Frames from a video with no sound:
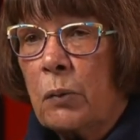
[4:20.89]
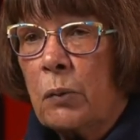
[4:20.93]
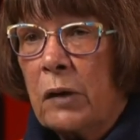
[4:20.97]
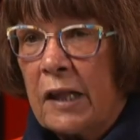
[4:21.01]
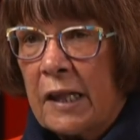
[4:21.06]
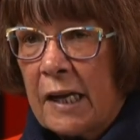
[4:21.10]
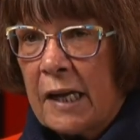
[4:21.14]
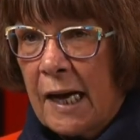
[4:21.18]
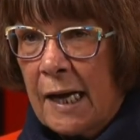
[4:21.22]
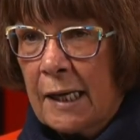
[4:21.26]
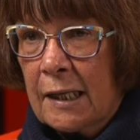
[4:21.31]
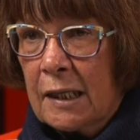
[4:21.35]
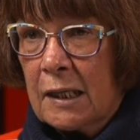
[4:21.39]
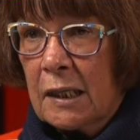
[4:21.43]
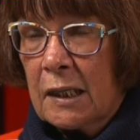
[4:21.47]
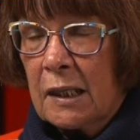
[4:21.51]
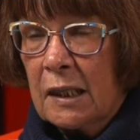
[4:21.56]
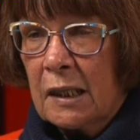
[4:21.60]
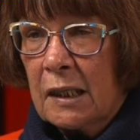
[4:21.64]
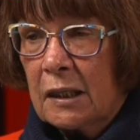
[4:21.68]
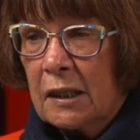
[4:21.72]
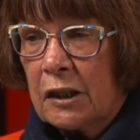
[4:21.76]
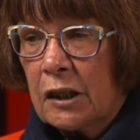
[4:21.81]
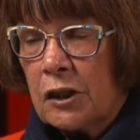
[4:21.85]
with
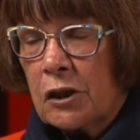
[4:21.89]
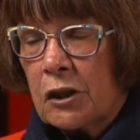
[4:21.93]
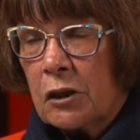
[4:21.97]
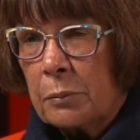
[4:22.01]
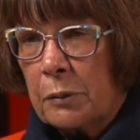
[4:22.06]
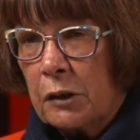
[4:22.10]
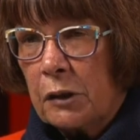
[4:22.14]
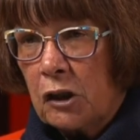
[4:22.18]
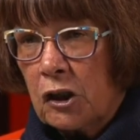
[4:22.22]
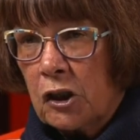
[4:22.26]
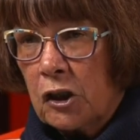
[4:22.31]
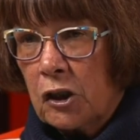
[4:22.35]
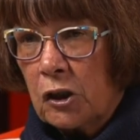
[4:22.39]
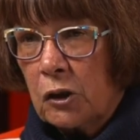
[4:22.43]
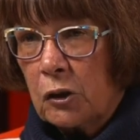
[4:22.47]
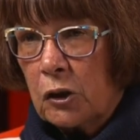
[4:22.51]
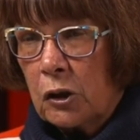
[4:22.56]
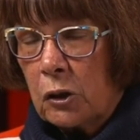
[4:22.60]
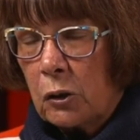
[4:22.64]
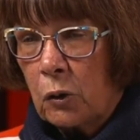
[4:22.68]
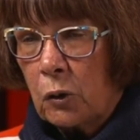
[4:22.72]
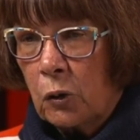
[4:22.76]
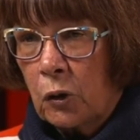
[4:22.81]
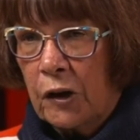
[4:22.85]
that
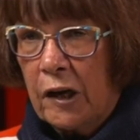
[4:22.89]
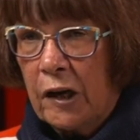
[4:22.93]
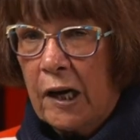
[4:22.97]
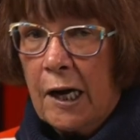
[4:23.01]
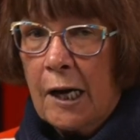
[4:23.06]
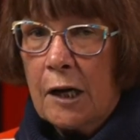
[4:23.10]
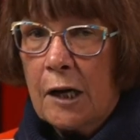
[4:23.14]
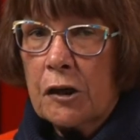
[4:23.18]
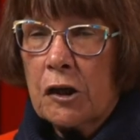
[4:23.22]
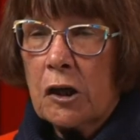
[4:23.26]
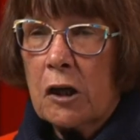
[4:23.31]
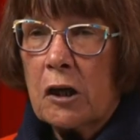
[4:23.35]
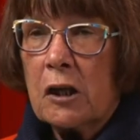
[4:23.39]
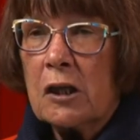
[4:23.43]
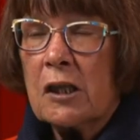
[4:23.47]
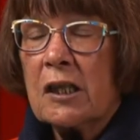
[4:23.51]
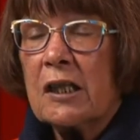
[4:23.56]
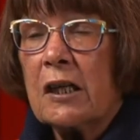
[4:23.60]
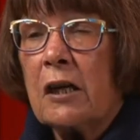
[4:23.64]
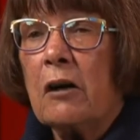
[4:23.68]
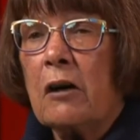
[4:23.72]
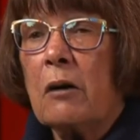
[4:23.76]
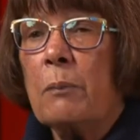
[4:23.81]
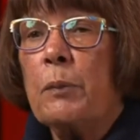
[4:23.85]
distribution to all the
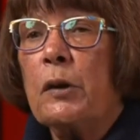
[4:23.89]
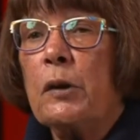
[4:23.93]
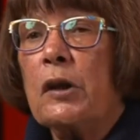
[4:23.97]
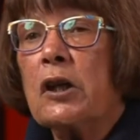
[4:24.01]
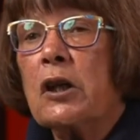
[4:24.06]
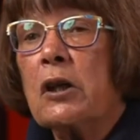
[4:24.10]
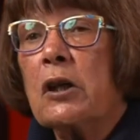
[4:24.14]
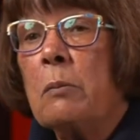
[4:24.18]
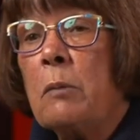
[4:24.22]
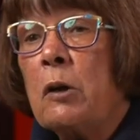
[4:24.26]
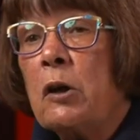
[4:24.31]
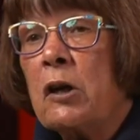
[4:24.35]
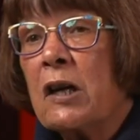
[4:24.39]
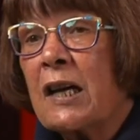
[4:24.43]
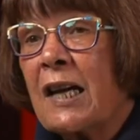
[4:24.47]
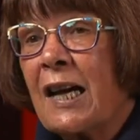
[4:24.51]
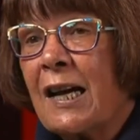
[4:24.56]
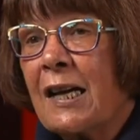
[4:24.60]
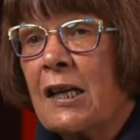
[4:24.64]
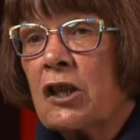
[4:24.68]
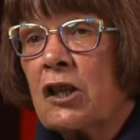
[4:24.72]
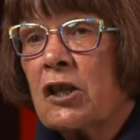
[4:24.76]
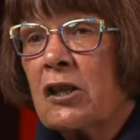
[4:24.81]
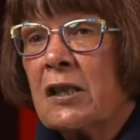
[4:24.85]
ACCHOs to help with the
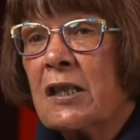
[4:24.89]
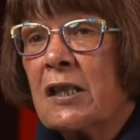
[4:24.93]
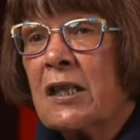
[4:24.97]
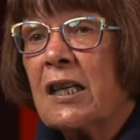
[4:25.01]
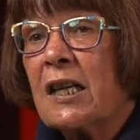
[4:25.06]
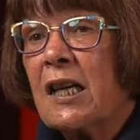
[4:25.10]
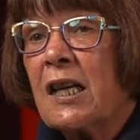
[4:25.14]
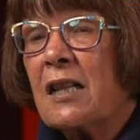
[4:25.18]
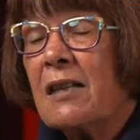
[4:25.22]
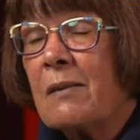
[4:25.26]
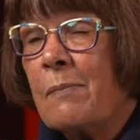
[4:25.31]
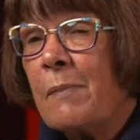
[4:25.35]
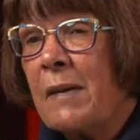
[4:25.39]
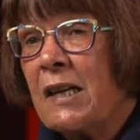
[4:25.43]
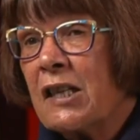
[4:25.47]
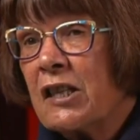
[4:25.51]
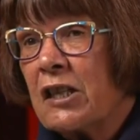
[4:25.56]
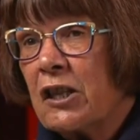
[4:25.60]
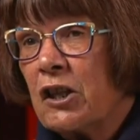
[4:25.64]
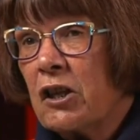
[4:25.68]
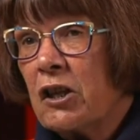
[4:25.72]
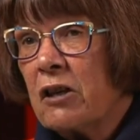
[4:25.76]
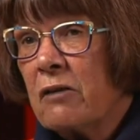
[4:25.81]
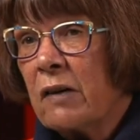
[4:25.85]
communications, to get the
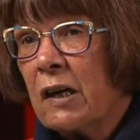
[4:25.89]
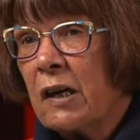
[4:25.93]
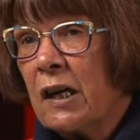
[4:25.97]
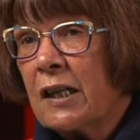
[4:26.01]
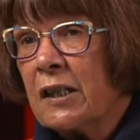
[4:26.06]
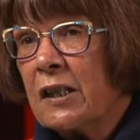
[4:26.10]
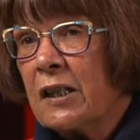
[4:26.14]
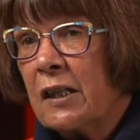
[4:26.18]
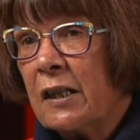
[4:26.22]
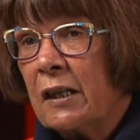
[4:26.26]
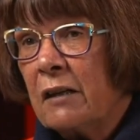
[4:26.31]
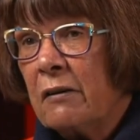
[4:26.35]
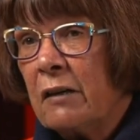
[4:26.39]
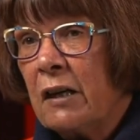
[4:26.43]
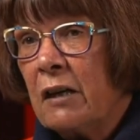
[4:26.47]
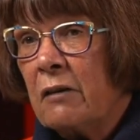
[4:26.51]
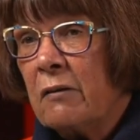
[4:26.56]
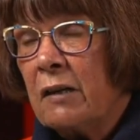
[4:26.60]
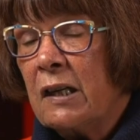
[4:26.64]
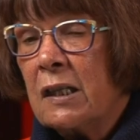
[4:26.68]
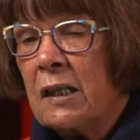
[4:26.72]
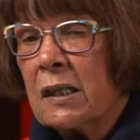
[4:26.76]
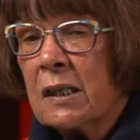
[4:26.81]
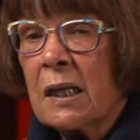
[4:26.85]
messaging right in their
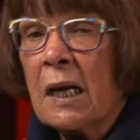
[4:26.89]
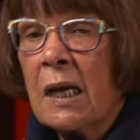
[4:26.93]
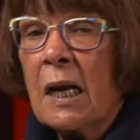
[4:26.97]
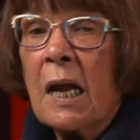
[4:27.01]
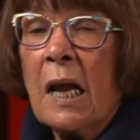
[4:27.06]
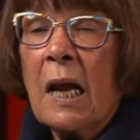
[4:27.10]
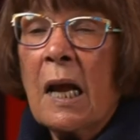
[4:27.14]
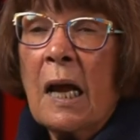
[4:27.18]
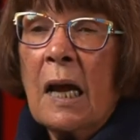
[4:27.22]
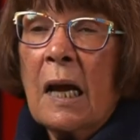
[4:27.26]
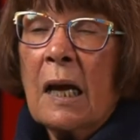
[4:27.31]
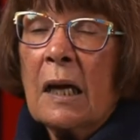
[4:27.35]
areas, mm.